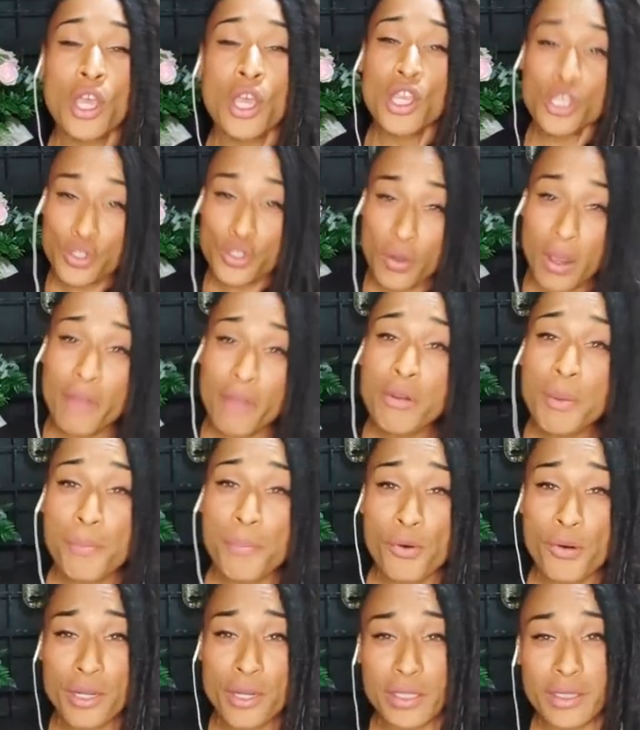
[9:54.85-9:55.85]
So I
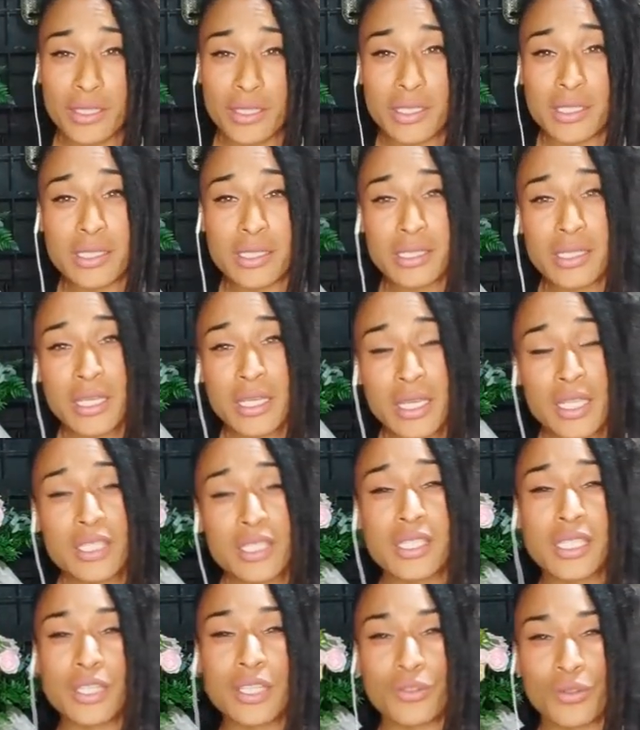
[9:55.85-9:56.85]
reported this
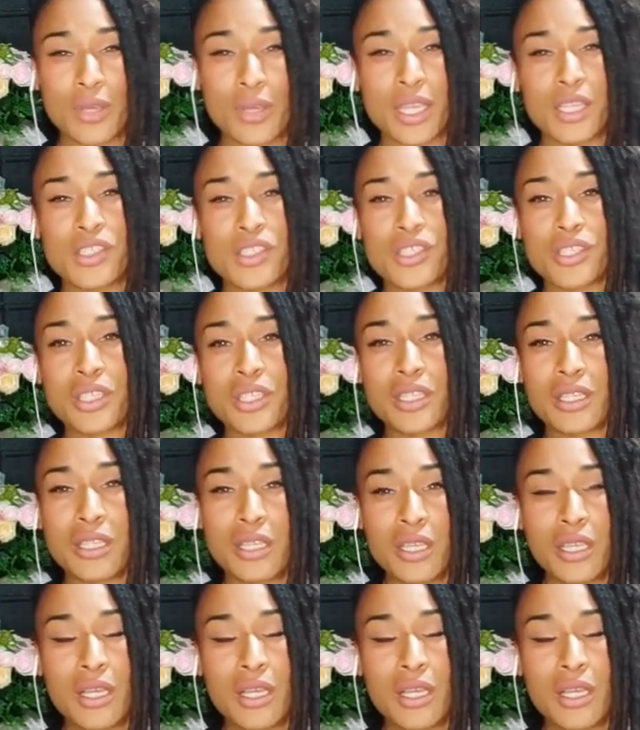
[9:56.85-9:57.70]
situation